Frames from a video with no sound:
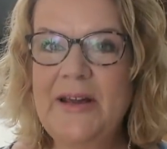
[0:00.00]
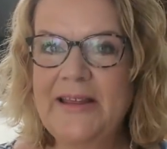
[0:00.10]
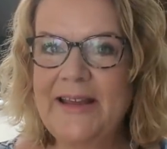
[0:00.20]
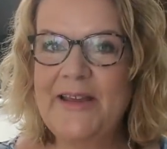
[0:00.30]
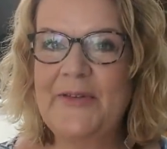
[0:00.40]

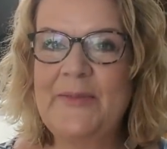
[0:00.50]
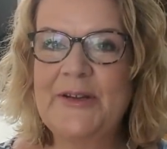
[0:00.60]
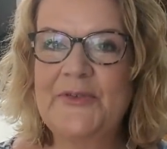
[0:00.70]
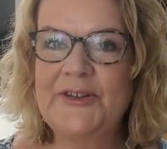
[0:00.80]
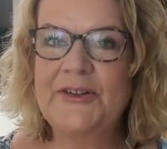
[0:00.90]
morning. Thank you very
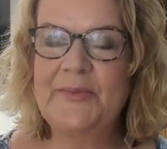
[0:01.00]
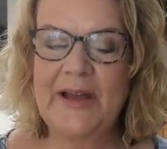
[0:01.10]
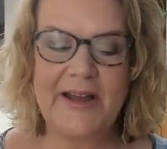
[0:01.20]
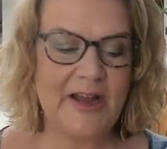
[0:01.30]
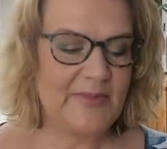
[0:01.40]
much for joining me.
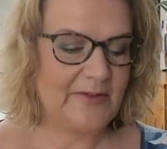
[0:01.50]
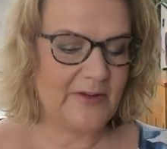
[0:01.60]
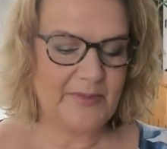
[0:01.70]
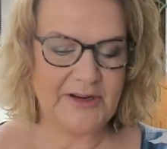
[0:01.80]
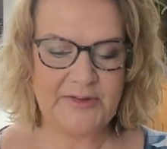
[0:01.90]
I hope
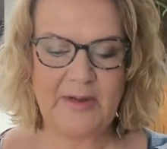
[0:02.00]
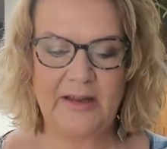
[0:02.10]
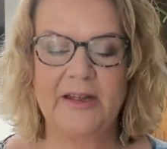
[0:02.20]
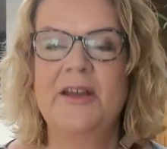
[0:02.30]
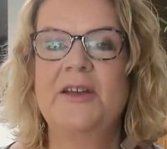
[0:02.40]
everybody's
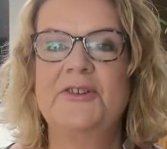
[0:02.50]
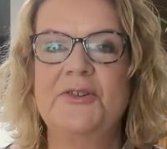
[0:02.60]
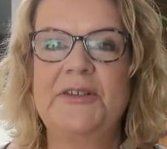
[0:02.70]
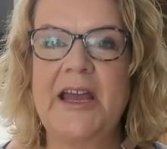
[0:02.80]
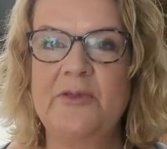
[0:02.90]
well.
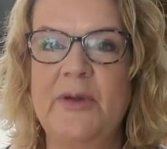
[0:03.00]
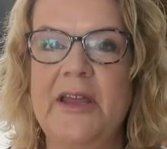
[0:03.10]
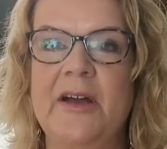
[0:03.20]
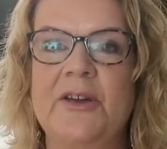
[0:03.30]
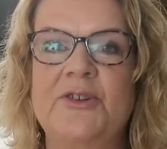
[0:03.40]
Today
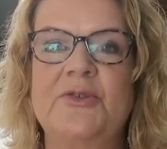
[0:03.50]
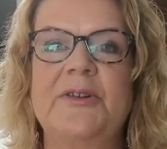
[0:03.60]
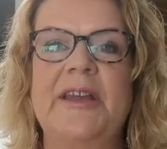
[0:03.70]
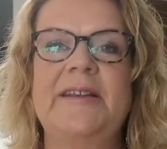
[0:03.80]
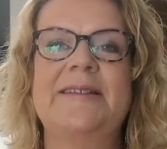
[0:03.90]
we are
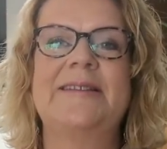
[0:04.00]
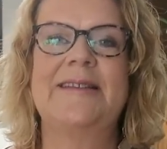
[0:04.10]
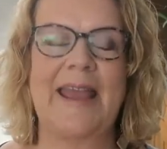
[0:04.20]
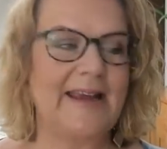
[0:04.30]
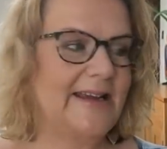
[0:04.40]
talking
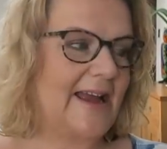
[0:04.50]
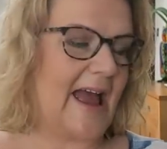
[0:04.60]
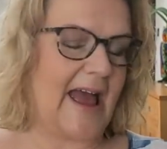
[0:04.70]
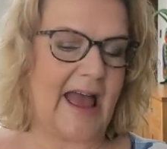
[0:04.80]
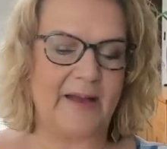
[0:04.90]

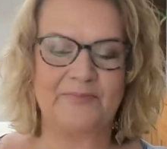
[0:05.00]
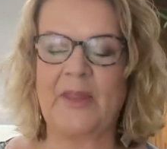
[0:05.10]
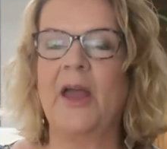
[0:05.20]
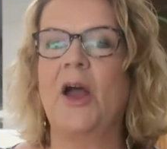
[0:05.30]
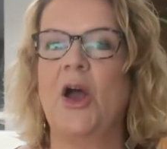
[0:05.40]
skincare,
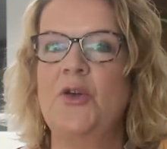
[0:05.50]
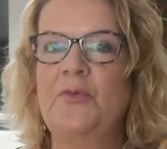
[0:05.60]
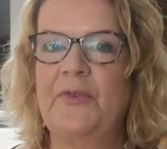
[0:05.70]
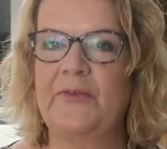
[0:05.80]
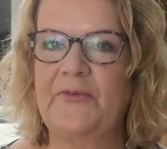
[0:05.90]

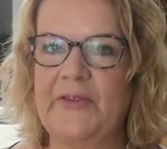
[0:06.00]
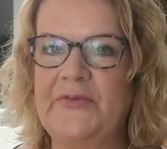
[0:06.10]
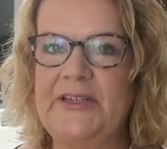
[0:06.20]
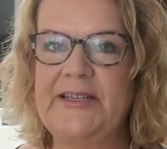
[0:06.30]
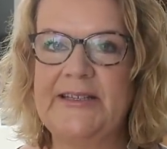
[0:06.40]
over
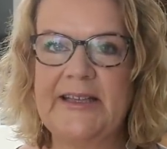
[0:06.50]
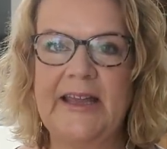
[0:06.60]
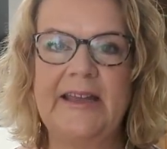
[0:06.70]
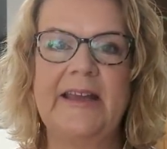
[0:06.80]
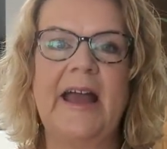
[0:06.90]
50
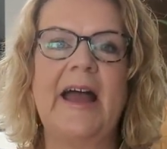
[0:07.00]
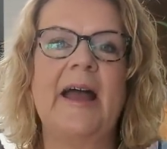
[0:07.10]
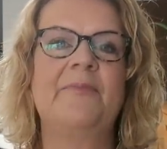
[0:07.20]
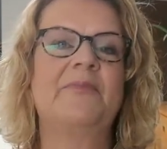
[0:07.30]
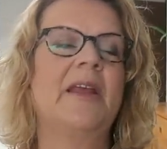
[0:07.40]
skincare.